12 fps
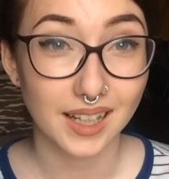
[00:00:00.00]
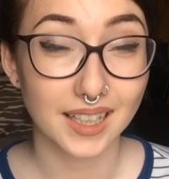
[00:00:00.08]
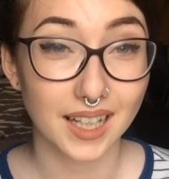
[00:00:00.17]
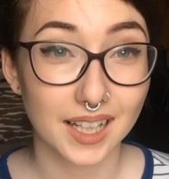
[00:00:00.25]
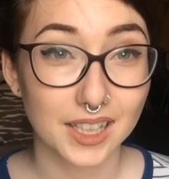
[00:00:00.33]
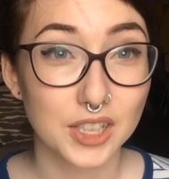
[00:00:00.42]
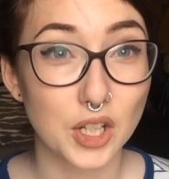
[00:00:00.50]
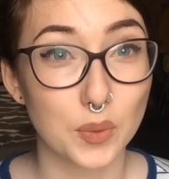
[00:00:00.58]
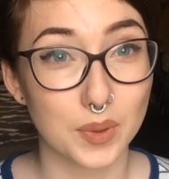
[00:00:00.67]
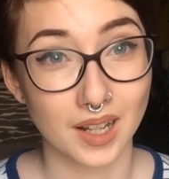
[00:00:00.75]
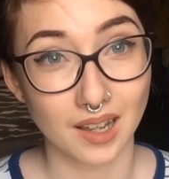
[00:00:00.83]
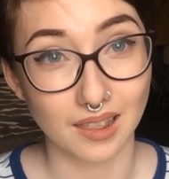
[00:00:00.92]
I know
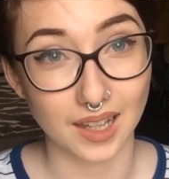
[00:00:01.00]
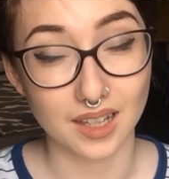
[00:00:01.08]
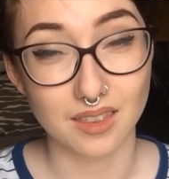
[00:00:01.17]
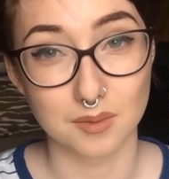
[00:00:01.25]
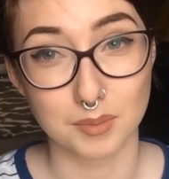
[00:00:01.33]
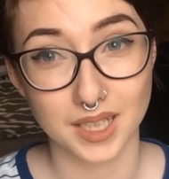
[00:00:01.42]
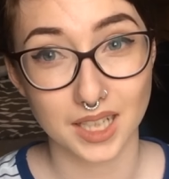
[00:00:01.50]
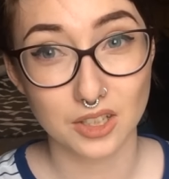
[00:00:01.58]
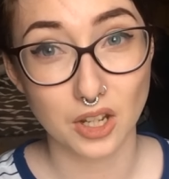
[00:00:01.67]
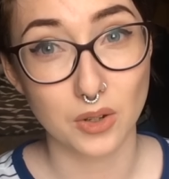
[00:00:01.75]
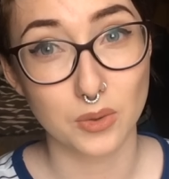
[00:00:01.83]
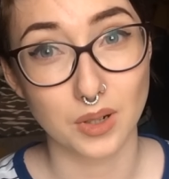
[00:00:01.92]
when I like them, and I
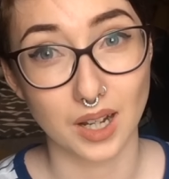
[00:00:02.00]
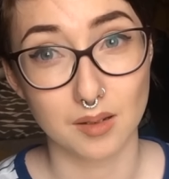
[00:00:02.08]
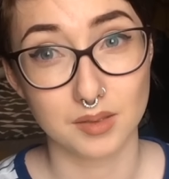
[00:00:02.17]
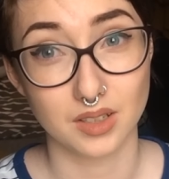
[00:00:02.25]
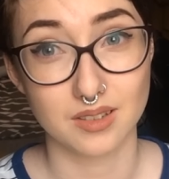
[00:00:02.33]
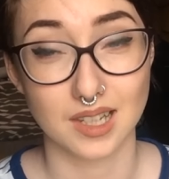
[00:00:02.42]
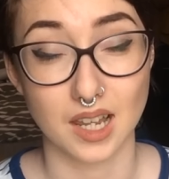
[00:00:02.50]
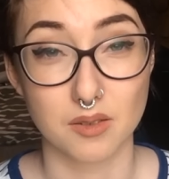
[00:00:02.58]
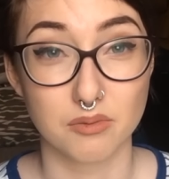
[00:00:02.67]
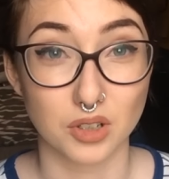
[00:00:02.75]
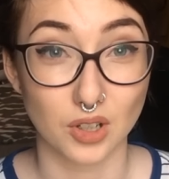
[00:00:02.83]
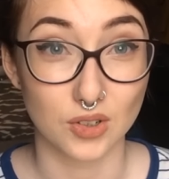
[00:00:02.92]
know I'm going to like
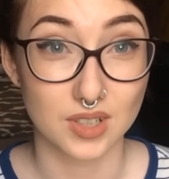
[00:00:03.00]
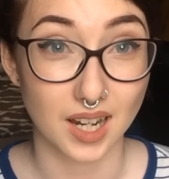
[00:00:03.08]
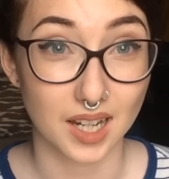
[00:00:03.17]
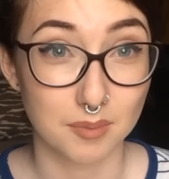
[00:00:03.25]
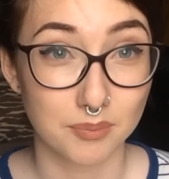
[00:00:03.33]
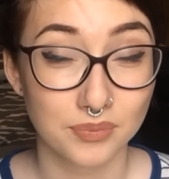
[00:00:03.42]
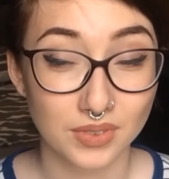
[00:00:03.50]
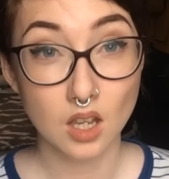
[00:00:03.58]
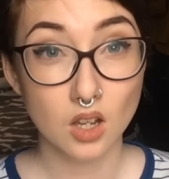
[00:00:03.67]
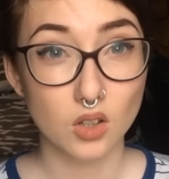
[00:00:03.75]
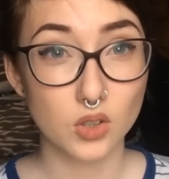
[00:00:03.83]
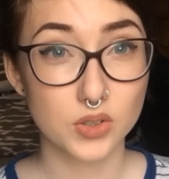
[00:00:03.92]
them for a long time.
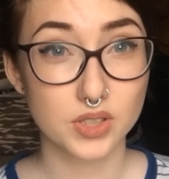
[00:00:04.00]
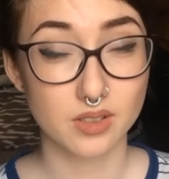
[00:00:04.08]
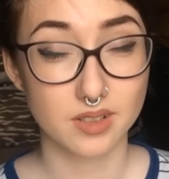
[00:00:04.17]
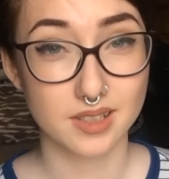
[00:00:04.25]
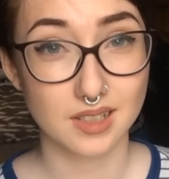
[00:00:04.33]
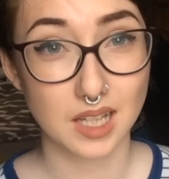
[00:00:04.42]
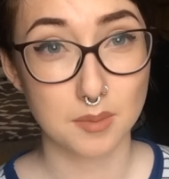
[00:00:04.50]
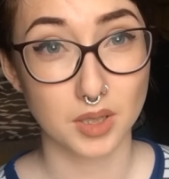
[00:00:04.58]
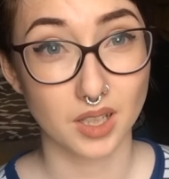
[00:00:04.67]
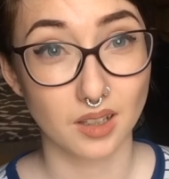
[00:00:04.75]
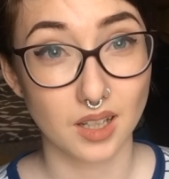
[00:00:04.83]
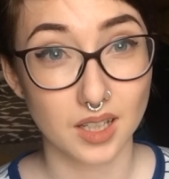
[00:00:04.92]
Also,
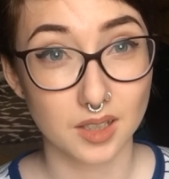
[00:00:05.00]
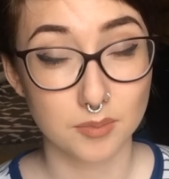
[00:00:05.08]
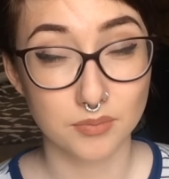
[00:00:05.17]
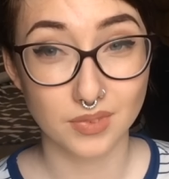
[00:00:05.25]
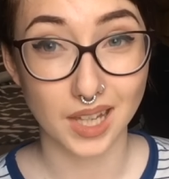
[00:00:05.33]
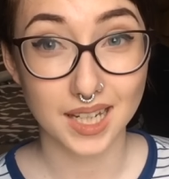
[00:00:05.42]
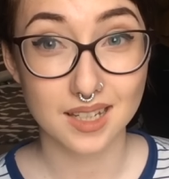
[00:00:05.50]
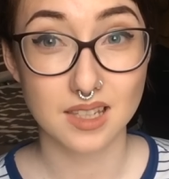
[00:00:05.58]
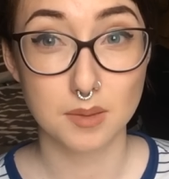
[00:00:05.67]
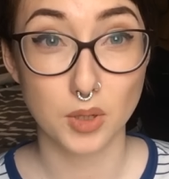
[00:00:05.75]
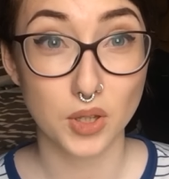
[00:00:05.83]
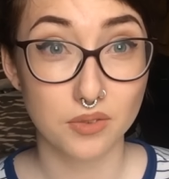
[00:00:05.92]
disclaimer, like I
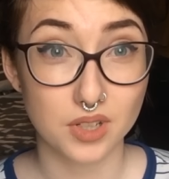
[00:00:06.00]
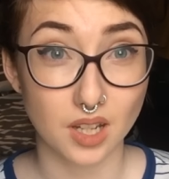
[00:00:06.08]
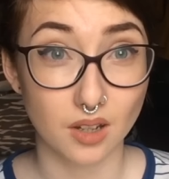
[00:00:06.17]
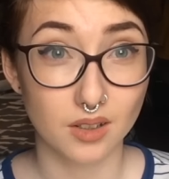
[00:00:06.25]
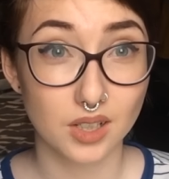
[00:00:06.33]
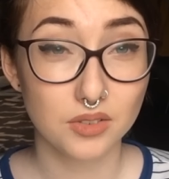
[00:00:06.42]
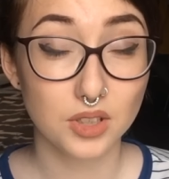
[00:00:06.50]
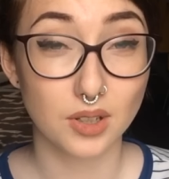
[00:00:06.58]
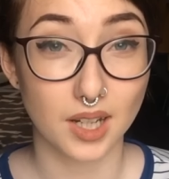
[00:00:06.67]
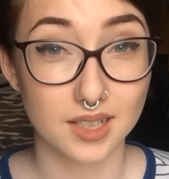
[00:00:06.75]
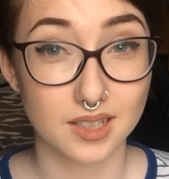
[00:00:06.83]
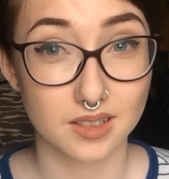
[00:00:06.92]
said in my other video, if
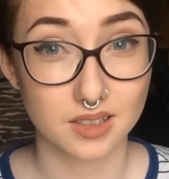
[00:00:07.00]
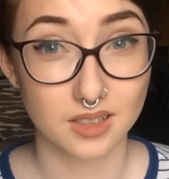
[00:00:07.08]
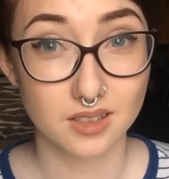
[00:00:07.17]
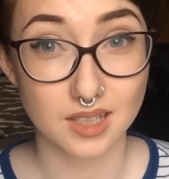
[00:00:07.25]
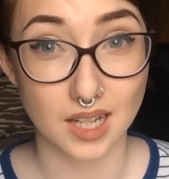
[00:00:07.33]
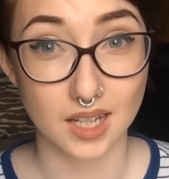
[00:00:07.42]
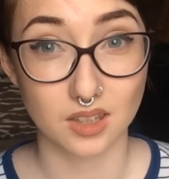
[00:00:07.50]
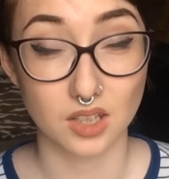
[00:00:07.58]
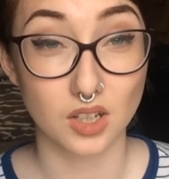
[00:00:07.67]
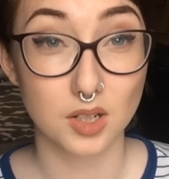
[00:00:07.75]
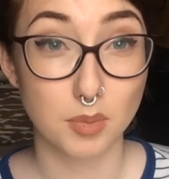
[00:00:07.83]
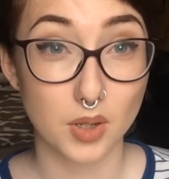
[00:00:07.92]
you hate tattoos and
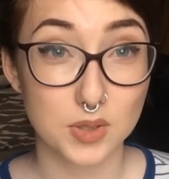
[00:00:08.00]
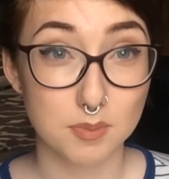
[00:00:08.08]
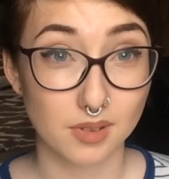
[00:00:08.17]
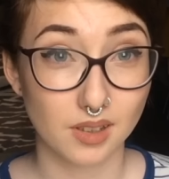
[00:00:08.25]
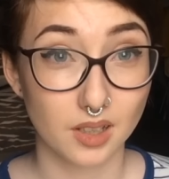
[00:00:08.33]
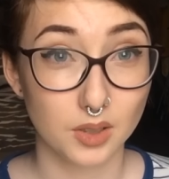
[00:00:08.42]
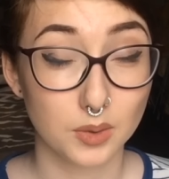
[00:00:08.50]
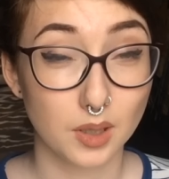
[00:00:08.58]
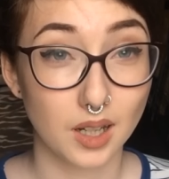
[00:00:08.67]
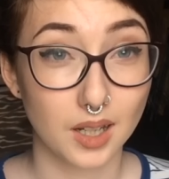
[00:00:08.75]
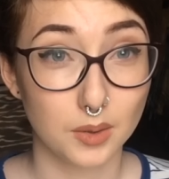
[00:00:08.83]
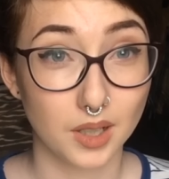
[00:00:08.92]
you're going to post below
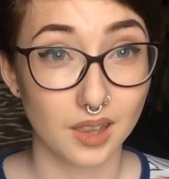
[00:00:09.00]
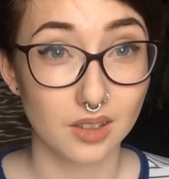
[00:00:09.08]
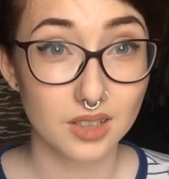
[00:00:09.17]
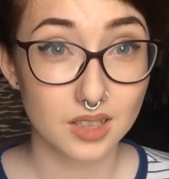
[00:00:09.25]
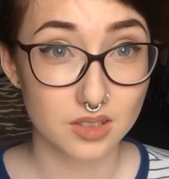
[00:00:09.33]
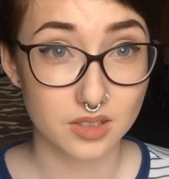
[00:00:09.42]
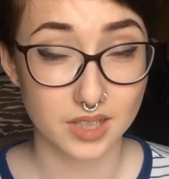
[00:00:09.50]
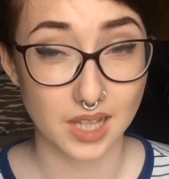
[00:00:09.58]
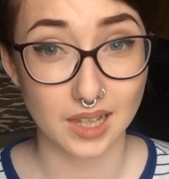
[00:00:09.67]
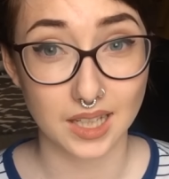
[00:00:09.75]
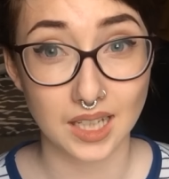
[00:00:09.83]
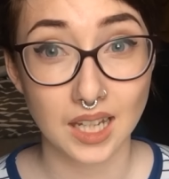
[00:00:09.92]
how I look
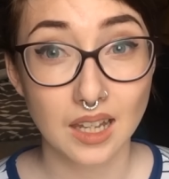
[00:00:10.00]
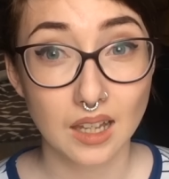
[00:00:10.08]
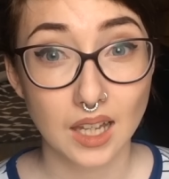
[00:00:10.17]
silly